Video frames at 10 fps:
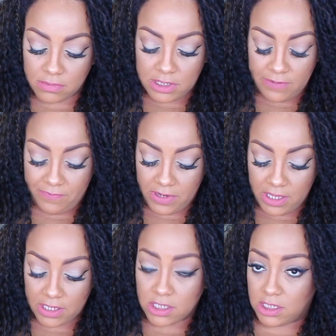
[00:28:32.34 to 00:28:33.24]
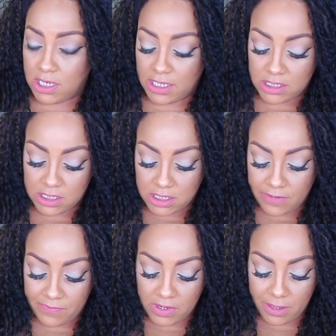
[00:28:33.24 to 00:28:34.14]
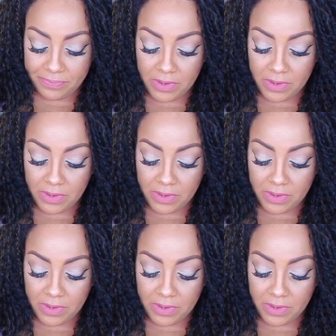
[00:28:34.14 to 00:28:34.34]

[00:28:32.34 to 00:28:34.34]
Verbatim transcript: Tiffany. She changed it to Tiffany.